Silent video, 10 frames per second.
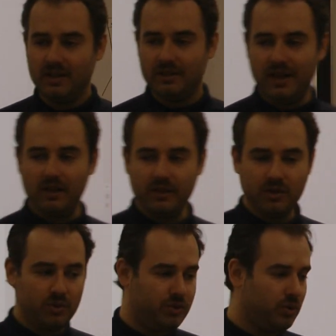telling
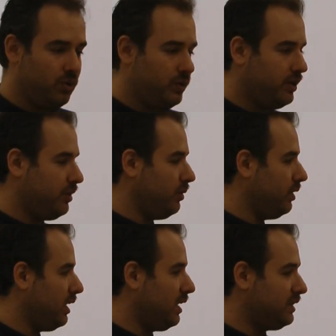you
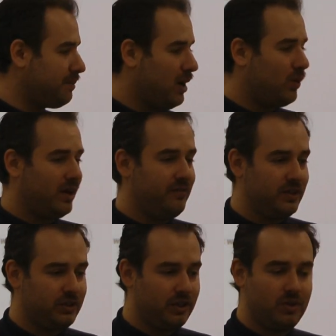to, somehow
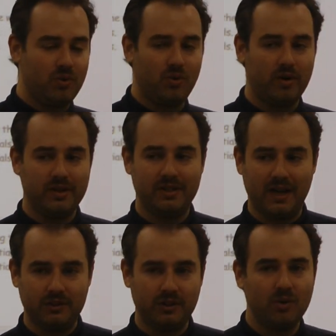convincing you or enticing